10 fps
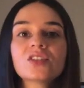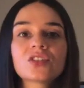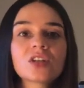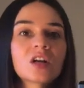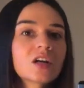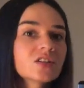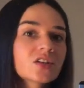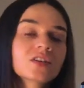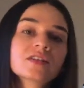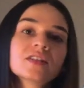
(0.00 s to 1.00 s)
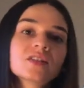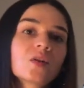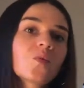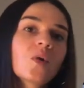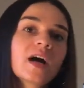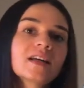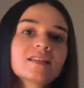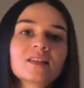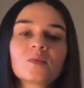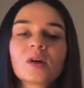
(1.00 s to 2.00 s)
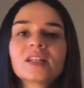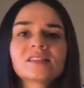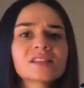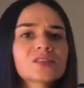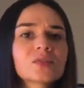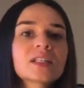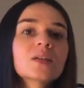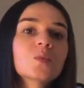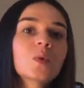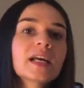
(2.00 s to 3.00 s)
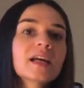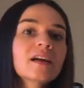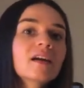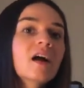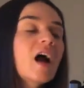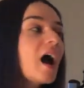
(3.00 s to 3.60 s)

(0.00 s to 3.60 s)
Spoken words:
each turns into what and what is excreted where.